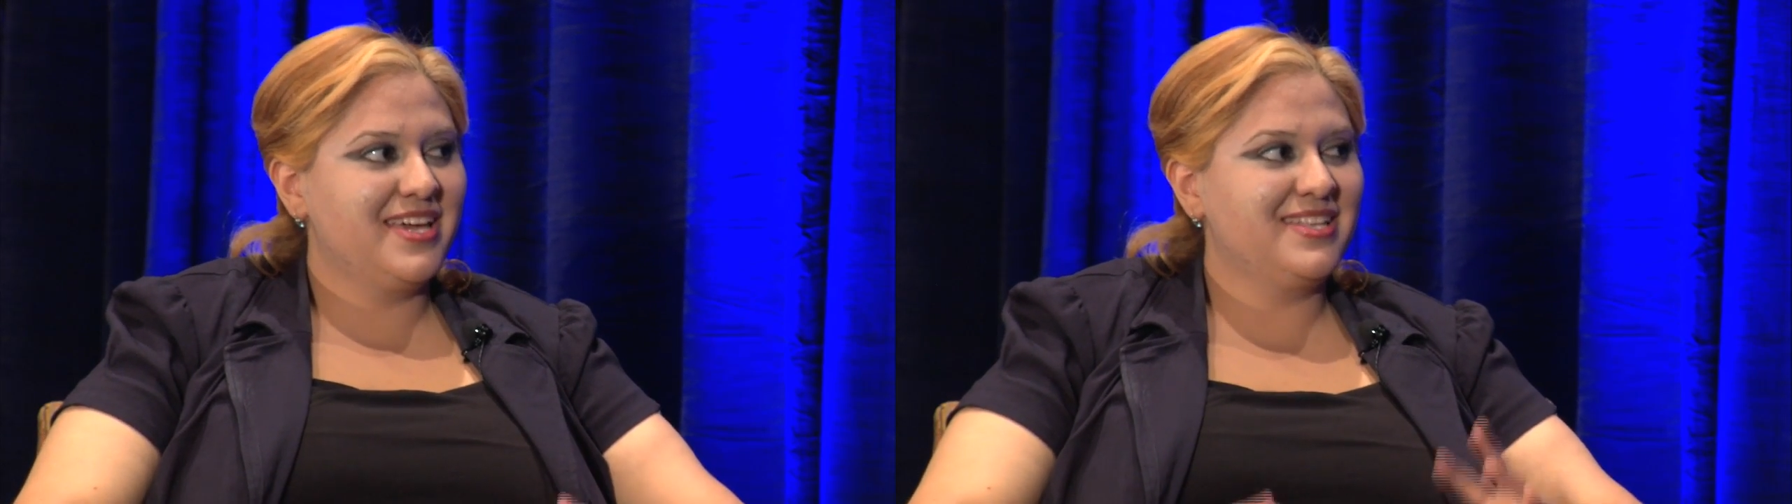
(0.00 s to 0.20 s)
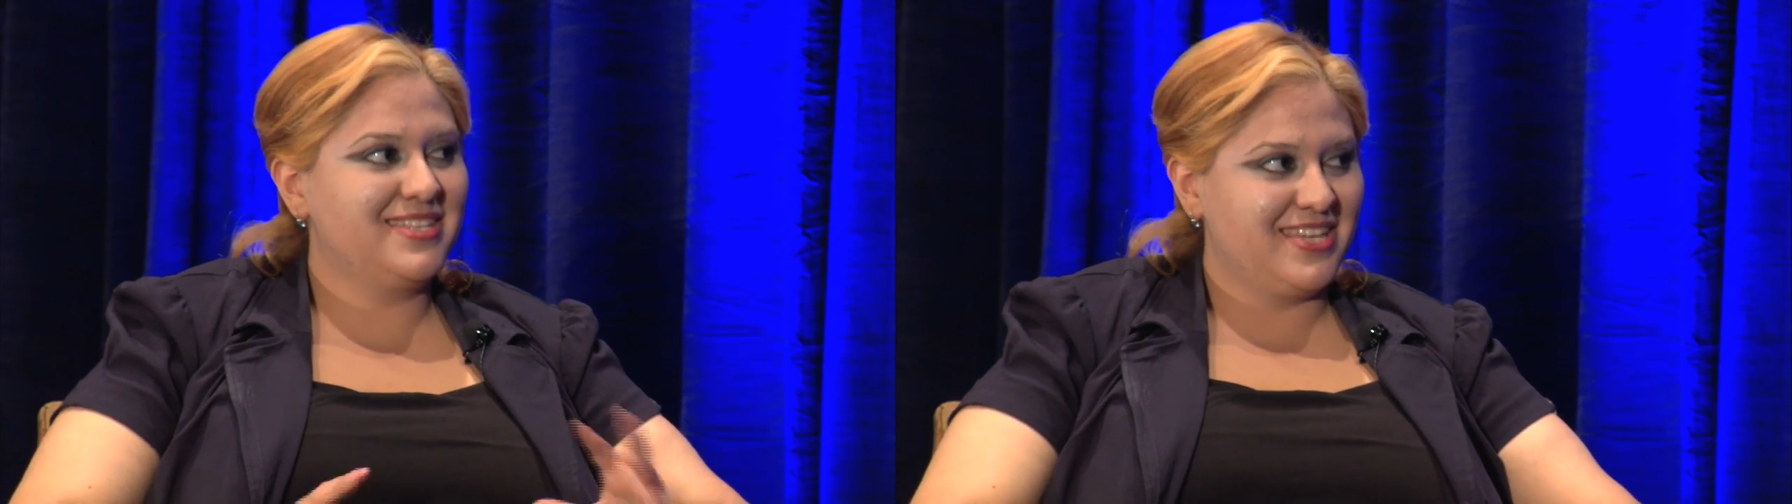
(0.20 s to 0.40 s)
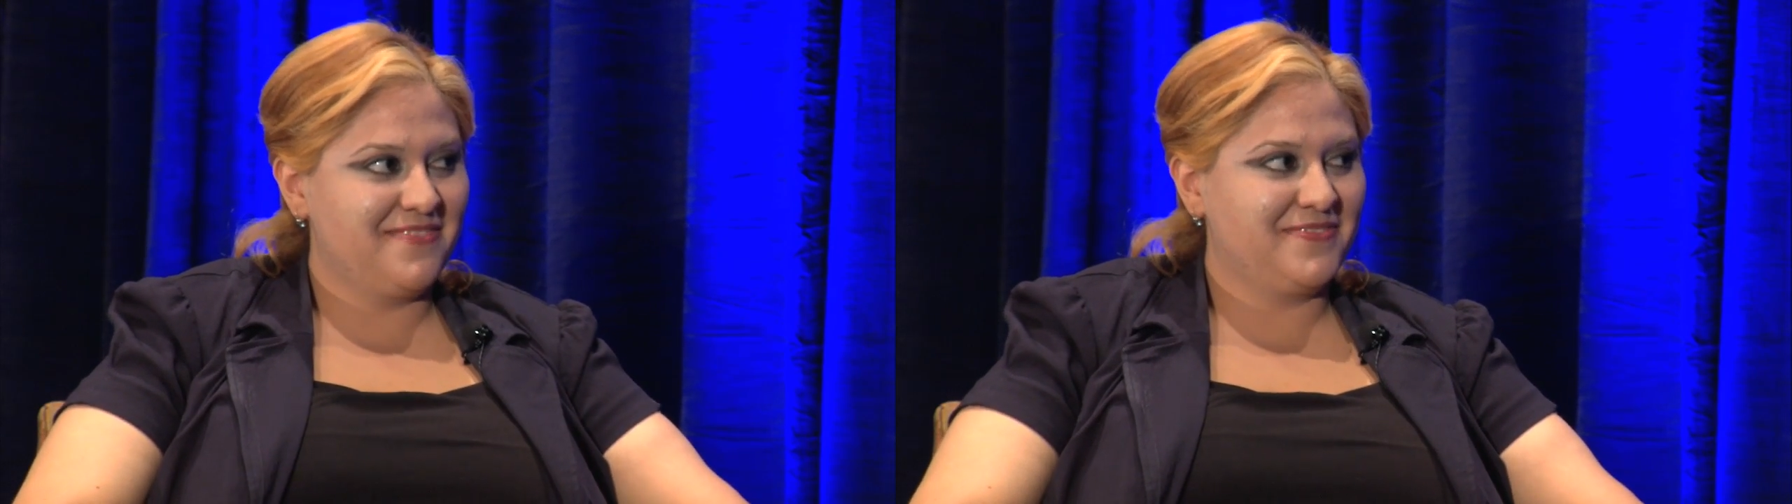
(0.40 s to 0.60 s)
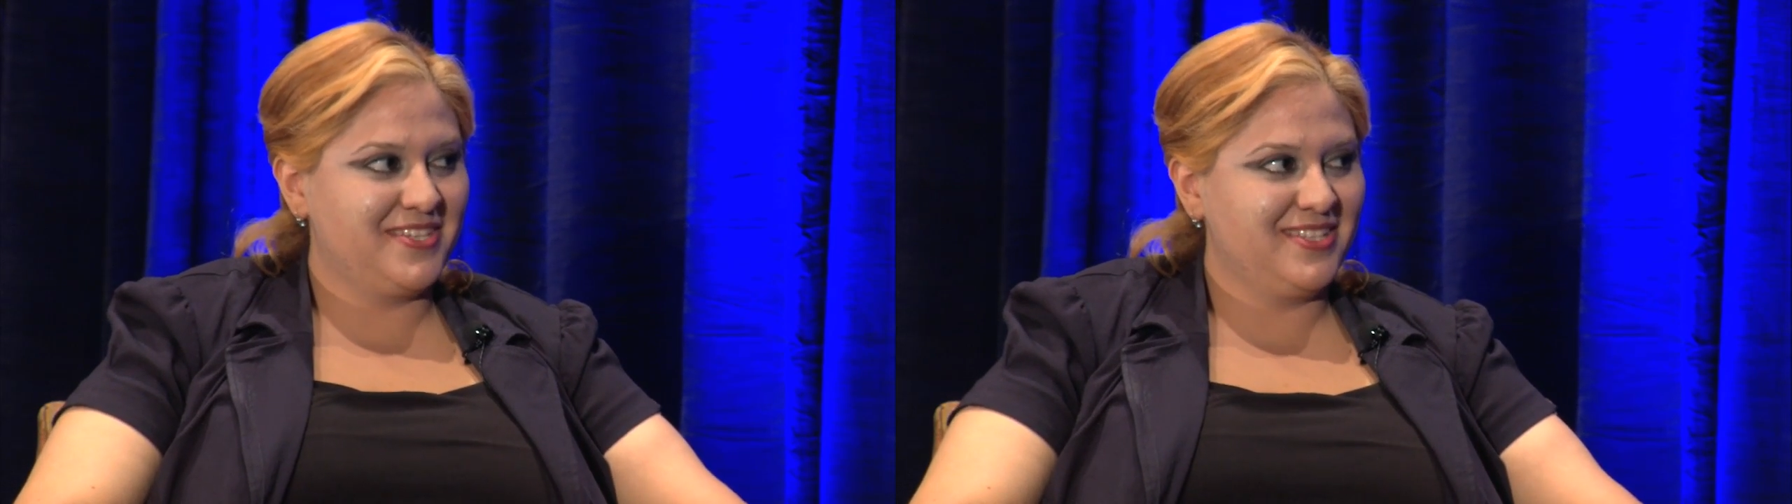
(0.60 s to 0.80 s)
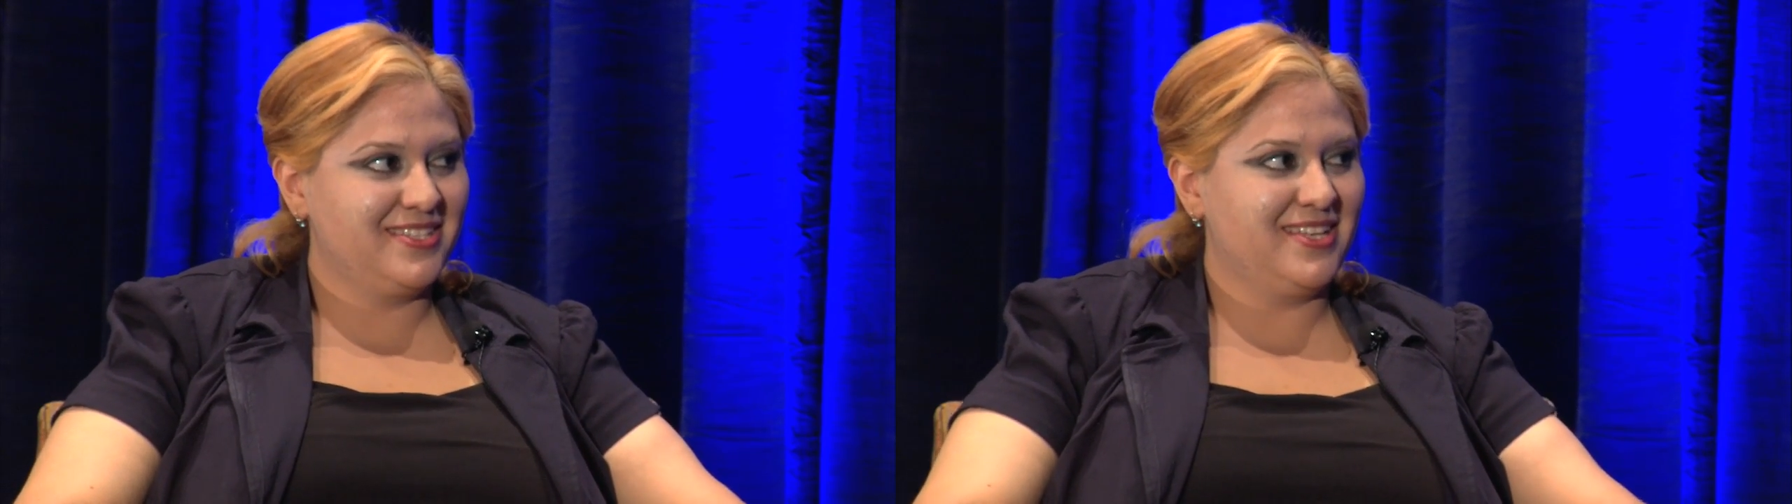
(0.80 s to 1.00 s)
and
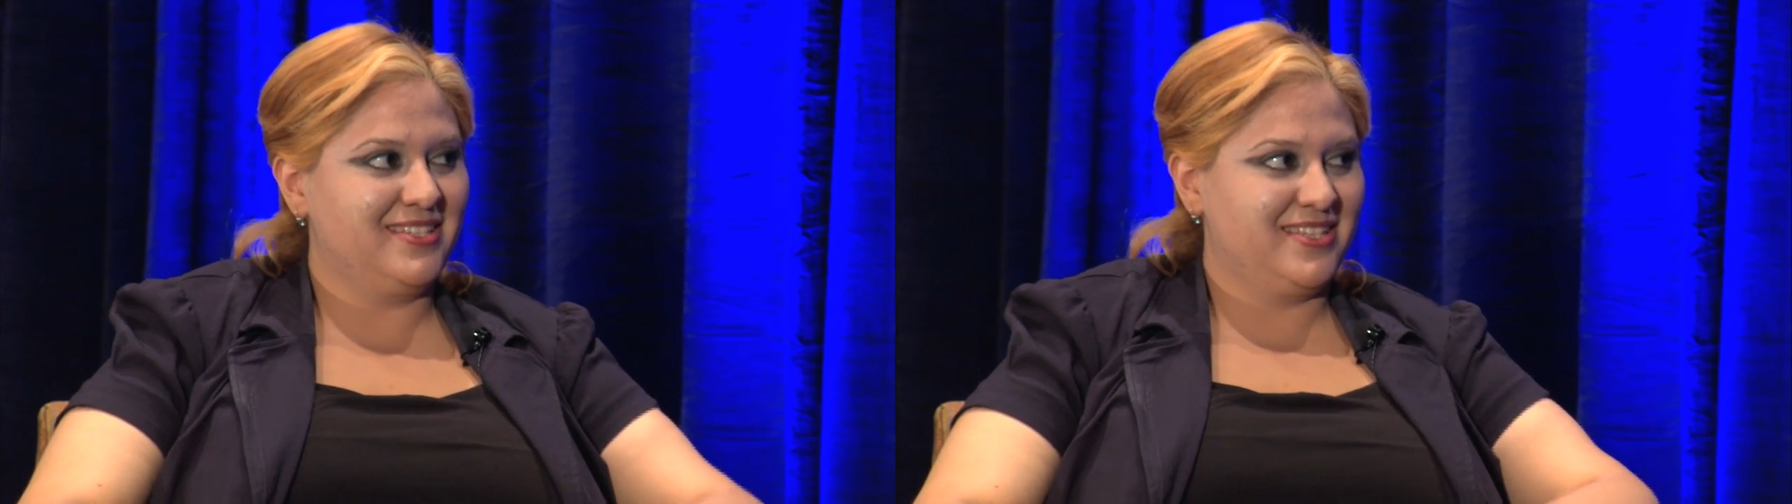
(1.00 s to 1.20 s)
safety that